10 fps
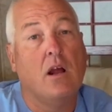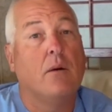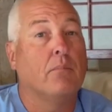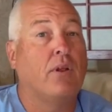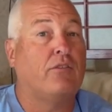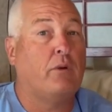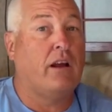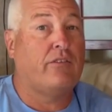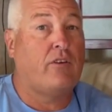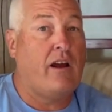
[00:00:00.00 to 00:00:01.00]
Plus, we
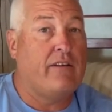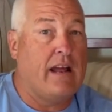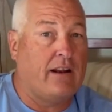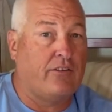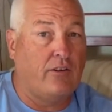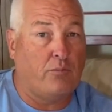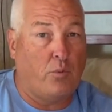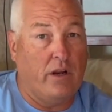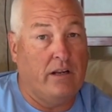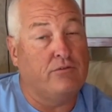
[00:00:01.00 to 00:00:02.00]
also have an access
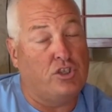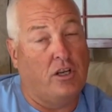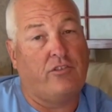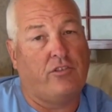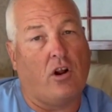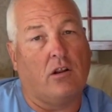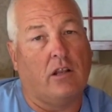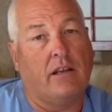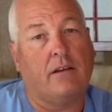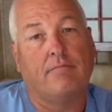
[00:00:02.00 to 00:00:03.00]
point of just
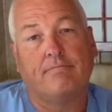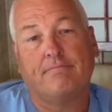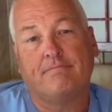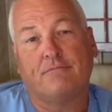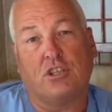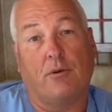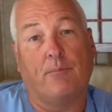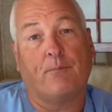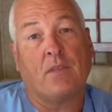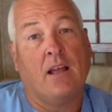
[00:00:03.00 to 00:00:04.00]
Starlink. So
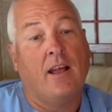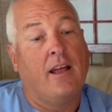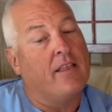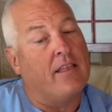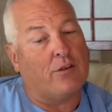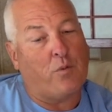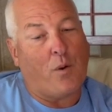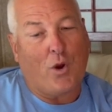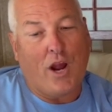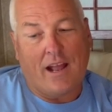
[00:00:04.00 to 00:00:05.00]
that's where
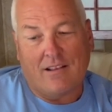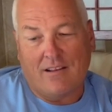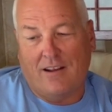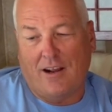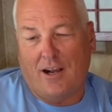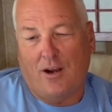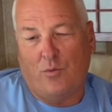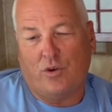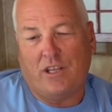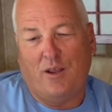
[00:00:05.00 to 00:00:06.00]
we're at.
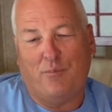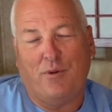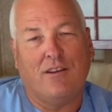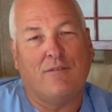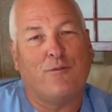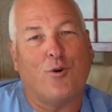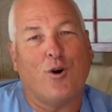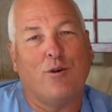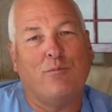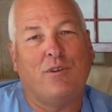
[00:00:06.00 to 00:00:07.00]
We'll keep you
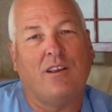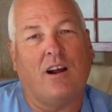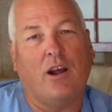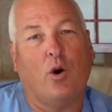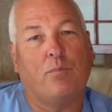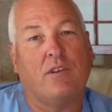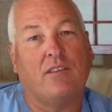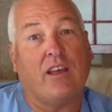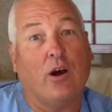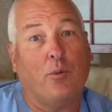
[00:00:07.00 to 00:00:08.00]
informed. I hope
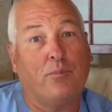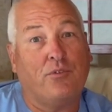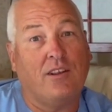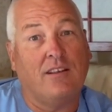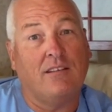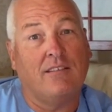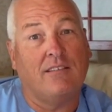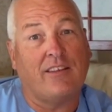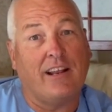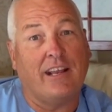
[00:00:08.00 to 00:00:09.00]
this helps in
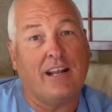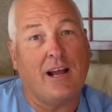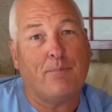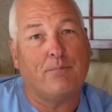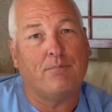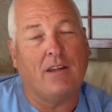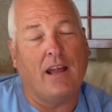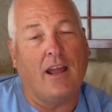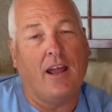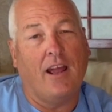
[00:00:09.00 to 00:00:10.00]
setting it up,
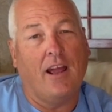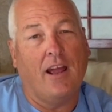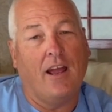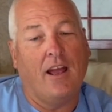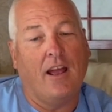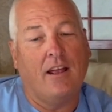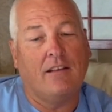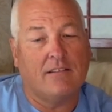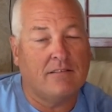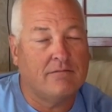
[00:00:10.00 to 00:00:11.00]

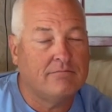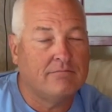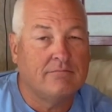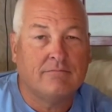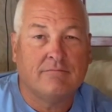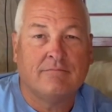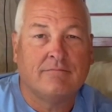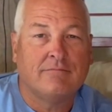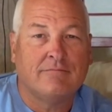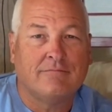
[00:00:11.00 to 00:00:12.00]
and
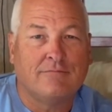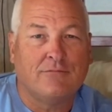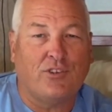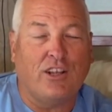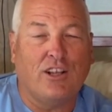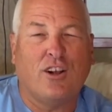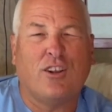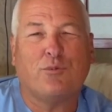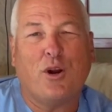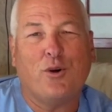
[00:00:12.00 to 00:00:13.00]
see you on
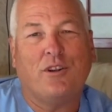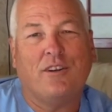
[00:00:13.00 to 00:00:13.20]
the road.